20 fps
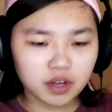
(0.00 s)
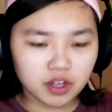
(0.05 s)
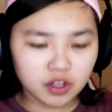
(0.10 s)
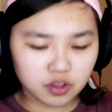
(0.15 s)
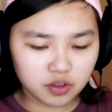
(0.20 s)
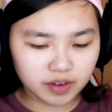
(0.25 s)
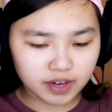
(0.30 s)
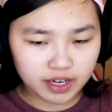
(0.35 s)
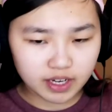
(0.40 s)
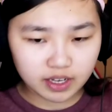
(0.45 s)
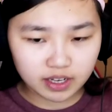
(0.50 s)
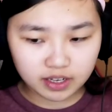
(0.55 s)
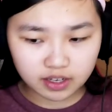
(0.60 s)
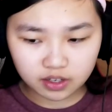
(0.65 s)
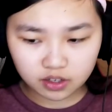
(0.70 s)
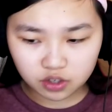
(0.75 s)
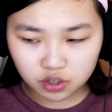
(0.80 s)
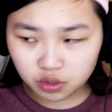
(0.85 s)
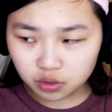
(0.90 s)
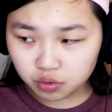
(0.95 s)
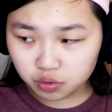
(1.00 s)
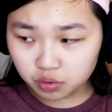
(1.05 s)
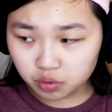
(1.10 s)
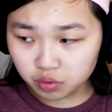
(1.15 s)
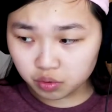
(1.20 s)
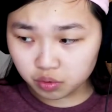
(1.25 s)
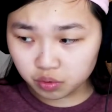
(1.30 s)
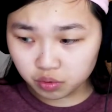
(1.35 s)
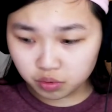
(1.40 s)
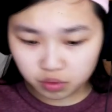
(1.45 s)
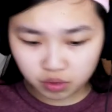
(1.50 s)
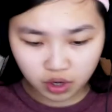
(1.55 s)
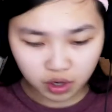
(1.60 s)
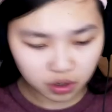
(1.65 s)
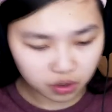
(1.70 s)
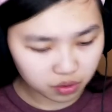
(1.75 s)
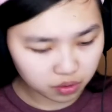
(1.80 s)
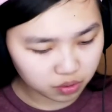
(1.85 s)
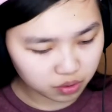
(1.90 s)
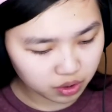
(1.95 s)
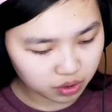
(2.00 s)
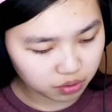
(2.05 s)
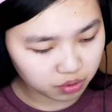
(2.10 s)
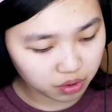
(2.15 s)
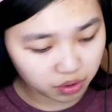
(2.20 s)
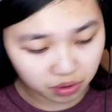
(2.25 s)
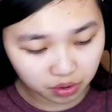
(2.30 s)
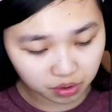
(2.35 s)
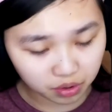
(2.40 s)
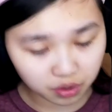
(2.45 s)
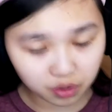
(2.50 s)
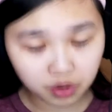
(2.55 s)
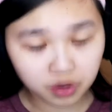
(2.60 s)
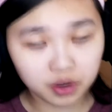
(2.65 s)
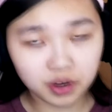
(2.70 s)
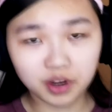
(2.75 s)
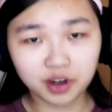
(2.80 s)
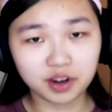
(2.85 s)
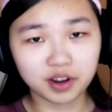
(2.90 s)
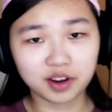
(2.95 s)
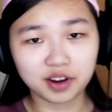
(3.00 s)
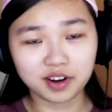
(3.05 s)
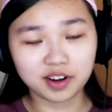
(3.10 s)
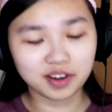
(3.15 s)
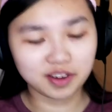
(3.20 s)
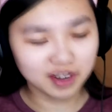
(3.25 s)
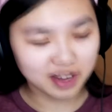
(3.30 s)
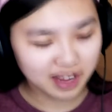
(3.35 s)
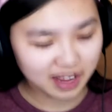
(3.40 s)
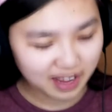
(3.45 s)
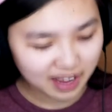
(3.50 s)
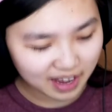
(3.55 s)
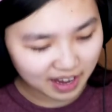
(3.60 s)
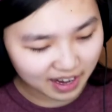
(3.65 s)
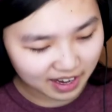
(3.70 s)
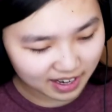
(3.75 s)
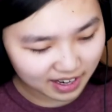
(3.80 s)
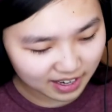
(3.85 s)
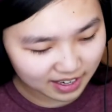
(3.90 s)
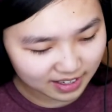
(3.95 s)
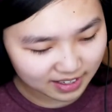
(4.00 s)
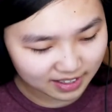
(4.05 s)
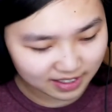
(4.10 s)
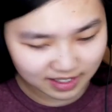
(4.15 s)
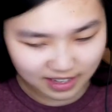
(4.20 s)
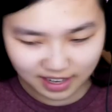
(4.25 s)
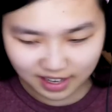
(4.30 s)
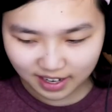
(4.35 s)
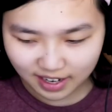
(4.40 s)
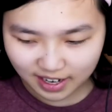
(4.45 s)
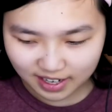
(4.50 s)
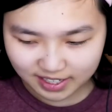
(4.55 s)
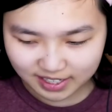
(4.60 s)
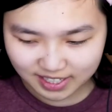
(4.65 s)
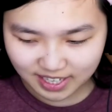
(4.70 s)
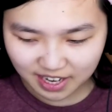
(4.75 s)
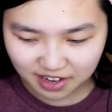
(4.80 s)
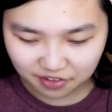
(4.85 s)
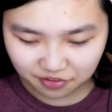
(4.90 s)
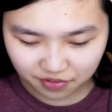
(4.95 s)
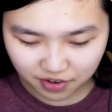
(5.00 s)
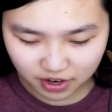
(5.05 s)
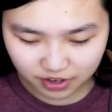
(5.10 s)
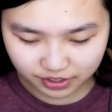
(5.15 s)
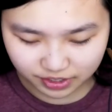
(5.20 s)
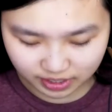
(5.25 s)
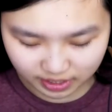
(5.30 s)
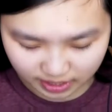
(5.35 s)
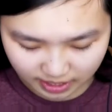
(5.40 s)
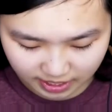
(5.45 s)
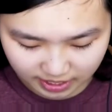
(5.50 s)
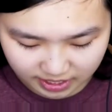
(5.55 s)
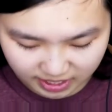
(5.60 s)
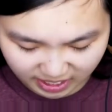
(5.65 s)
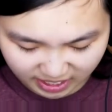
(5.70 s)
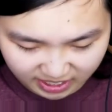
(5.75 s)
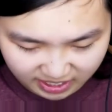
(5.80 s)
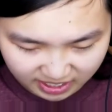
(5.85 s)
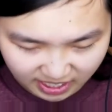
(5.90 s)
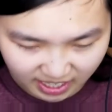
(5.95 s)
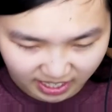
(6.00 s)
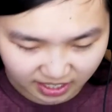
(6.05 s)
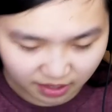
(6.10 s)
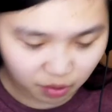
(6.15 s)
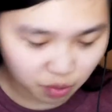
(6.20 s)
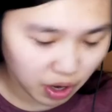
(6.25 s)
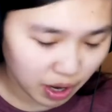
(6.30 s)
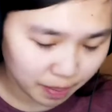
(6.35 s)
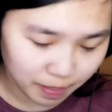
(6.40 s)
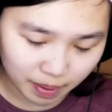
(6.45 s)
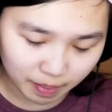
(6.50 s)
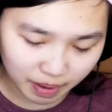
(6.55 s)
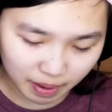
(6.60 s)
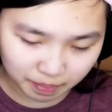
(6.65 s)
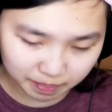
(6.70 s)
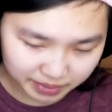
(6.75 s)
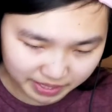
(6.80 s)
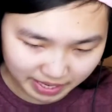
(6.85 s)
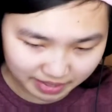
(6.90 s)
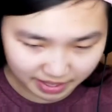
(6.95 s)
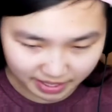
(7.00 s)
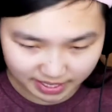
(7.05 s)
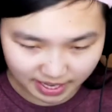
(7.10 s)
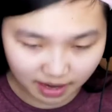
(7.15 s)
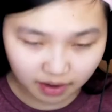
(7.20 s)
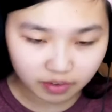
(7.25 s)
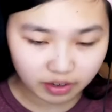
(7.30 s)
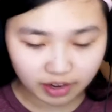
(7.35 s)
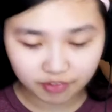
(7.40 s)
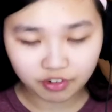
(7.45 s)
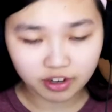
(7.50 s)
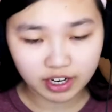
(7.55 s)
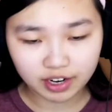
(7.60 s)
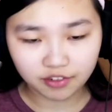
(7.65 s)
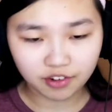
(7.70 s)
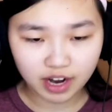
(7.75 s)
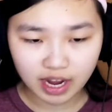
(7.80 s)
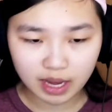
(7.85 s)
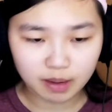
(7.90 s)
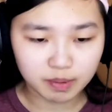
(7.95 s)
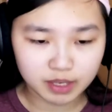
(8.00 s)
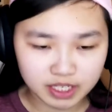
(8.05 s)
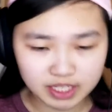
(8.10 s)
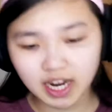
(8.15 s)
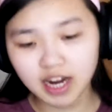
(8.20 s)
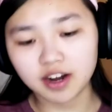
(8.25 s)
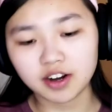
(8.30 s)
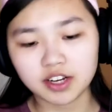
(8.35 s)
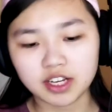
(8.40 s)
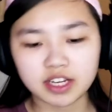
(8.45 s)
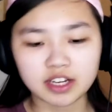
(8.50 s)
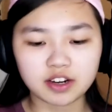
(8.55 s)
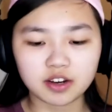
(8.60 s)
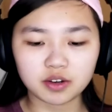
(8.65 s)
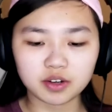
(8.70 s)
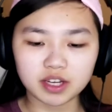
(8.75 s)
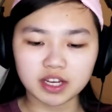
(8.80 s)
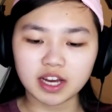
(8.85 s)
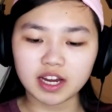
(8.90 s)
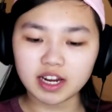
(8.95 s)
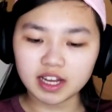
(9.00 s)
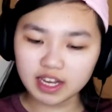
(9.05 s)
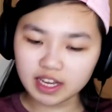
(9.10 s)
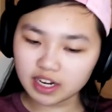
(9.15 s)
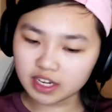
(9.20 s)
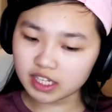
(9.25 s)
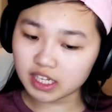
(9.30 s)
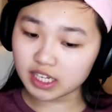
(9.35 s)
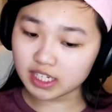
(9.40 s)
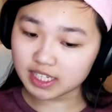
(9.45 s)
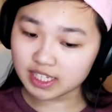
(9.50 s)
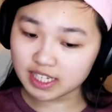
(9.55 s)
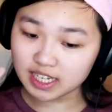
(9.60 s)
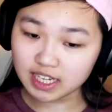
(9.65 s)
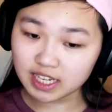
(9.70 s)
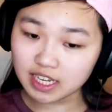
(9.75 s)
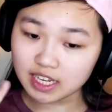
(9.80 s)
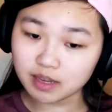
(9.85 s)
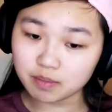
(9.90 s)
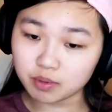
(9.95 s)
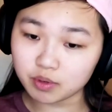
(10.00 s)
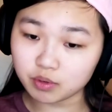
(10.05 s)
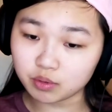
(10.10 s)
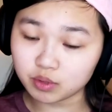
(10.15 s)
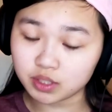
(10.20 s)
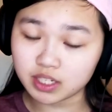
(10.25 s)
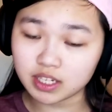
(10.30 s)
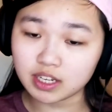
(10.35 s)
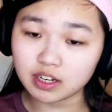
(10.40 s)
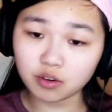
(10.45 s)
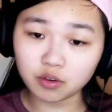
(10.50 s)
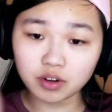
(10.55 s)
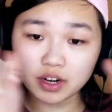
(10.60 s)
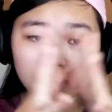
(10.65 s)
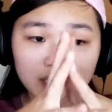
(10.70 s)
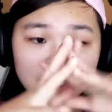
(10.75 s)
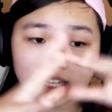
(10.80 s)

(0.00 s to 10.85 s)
Three, two, no, no, no, no, no, no, no, no. I gotta, I gotta sink first. Sink, sink, sink. Up, up, up, down, down, left, right, left, right, A, B, start. You know, you gotta get out those sinky boos in, or else